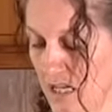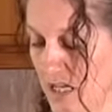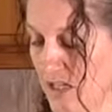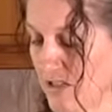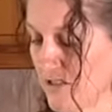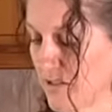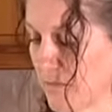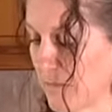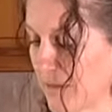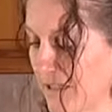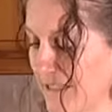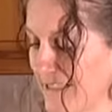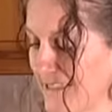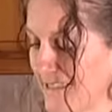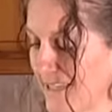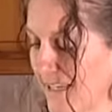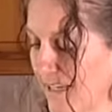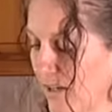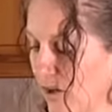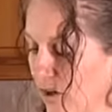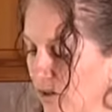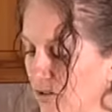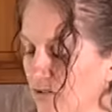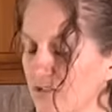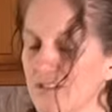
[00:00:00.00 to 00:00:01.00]
So I'm going to take
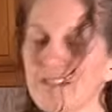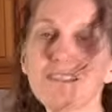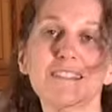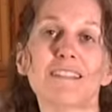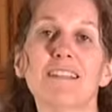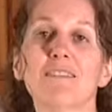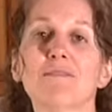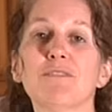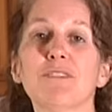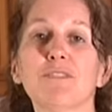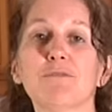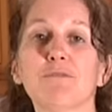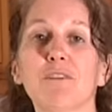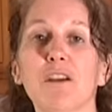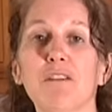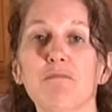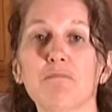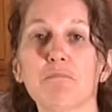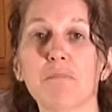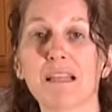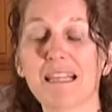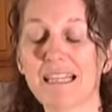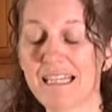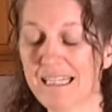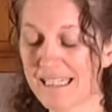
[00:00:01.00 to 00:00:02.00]
175
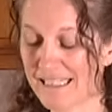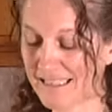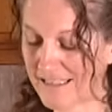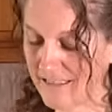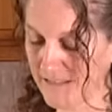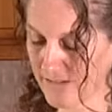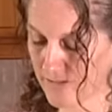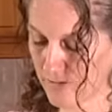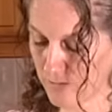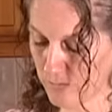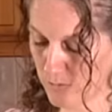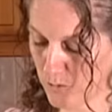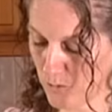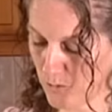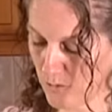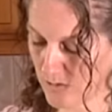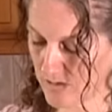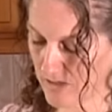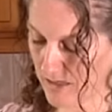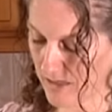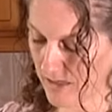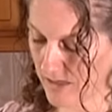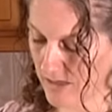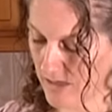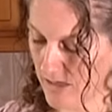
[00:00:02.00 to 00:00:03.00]
milliliters of
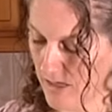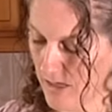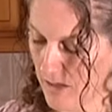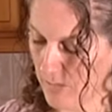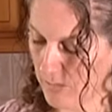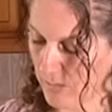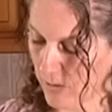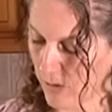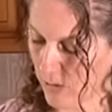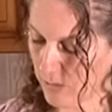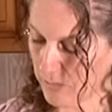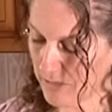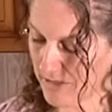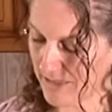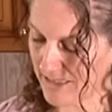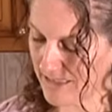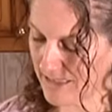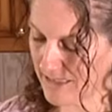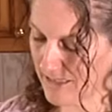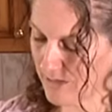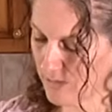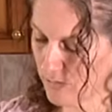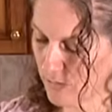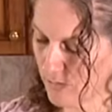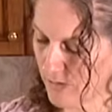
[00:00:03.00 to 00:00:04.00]
water, pop it
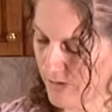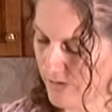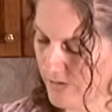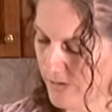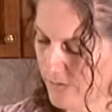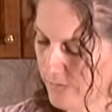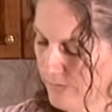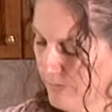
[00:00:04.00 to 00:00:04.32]
in with the